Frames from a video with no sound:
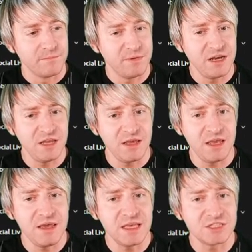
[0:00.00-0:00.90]
but he,
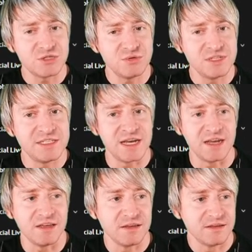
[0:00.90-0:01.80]
he gets through the
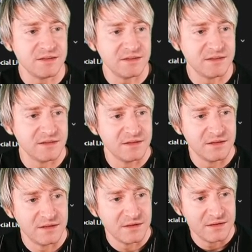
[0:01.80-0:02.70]
day.
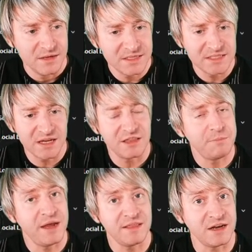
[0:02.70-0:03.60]
He's not in the
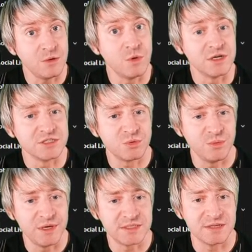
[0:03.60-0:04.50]
pain that he was three
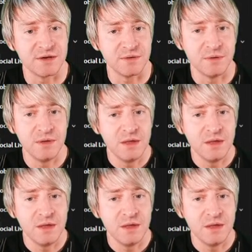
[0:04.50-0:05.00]
weeks ago.